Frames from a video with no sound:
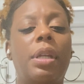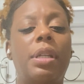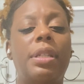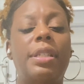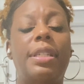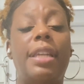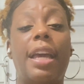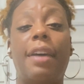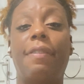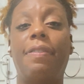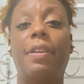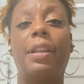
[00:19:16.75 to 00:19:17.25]

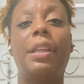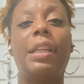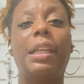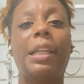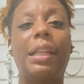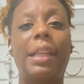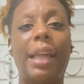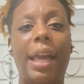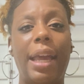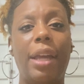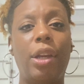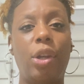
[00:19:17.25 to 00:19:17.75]
Definitely
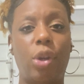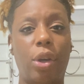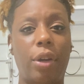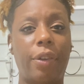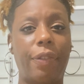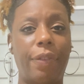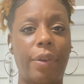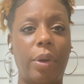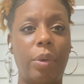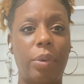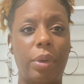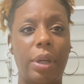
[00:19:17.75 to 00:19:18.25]
let your
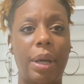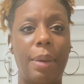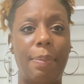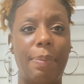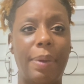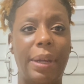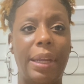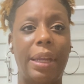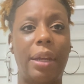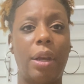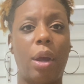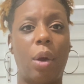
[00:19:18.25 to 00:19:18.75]
phone
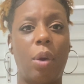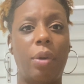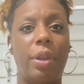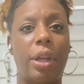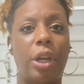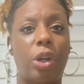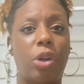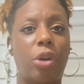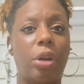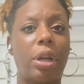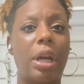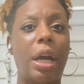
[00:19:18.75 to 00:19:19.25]
company know
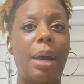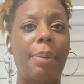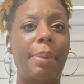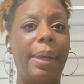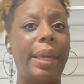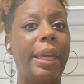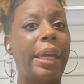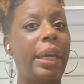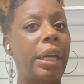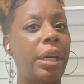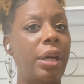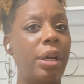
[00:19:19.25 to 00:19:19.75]
that you're
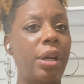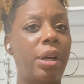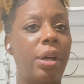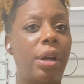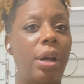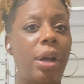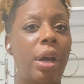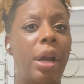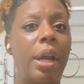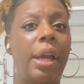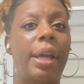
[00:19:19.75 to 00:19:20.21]
coming here,